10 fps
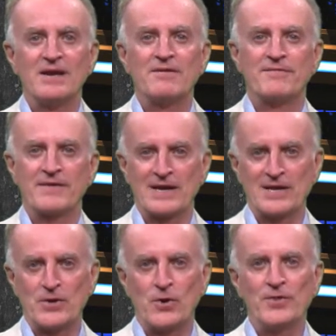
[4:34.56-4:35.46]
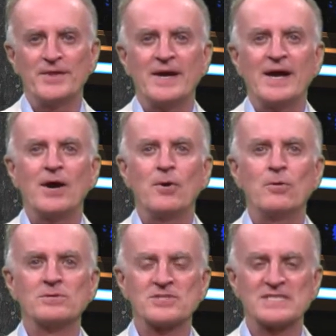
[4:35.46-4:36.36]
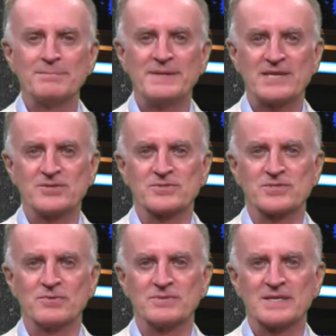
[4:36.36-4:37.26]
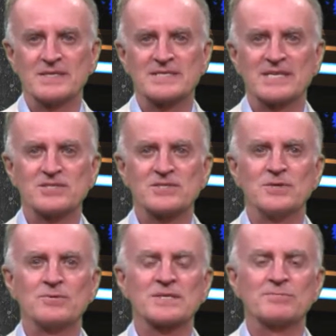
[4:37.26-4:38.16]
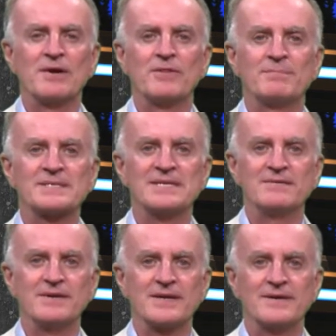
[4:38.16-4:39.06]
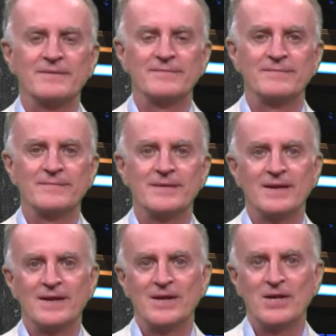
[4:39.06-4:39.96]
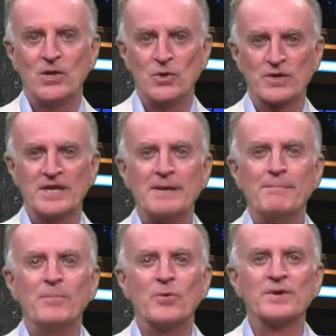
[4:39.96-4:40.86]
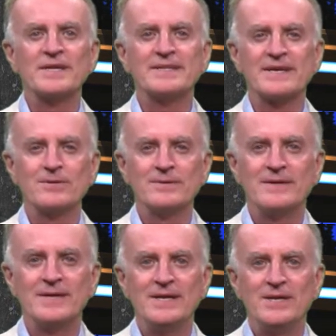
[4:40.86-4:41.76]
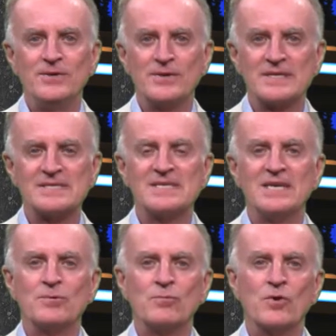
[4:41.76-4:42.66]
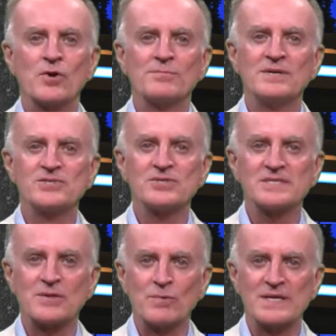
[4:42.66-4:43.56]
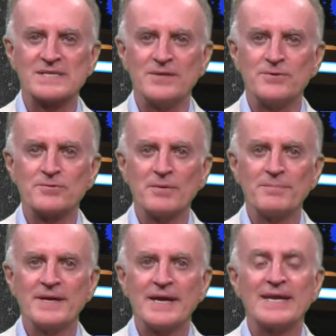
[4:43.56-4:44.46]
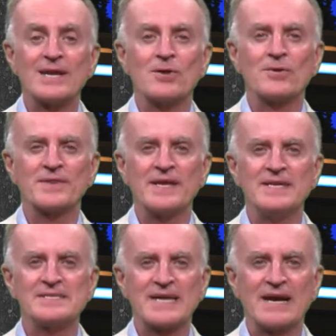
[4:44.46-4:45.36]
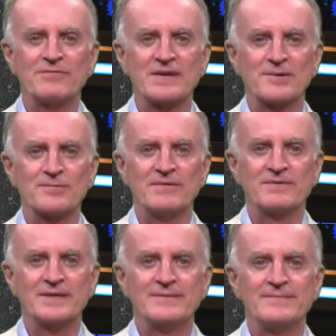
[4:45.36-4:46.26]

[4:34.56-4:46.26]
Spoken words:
Fairly hot are also subduction zones, such as those around the Pacific. Looking in more detail, you can see warm regions in Western Europe and along the East African Rift.